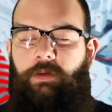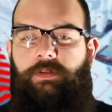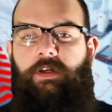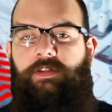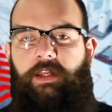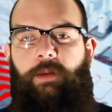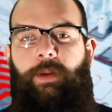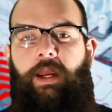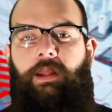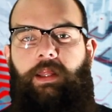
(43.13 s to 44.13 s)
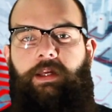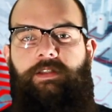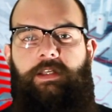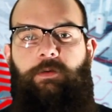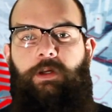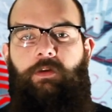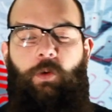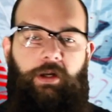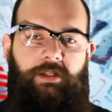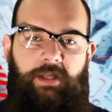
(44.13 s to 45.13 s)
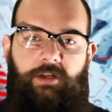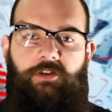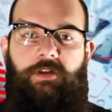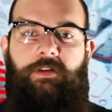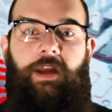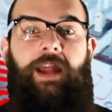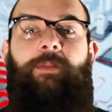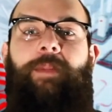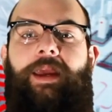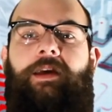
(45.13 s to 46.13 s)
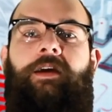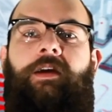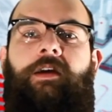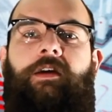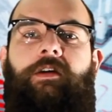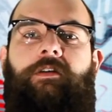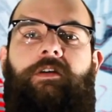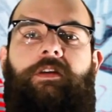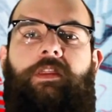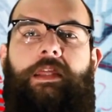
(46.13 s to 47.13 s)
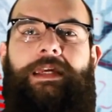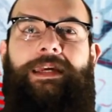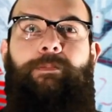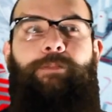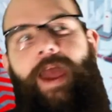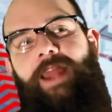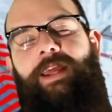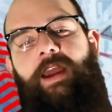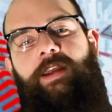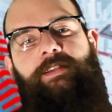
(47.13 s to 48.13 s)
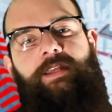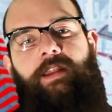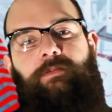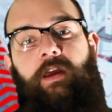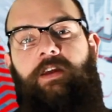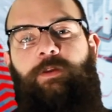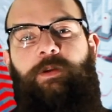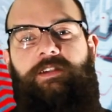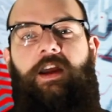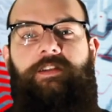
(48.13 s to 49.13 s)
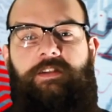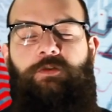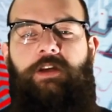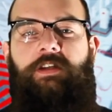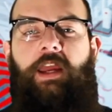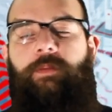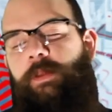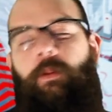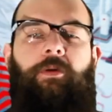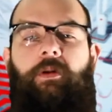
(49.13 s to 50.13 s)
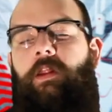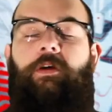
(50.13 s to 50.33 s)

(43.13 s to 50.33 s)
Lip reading: It was all set up by like a secret organization to kind of make the bad guys get thrown into concentration camps. Blah, blah, blah.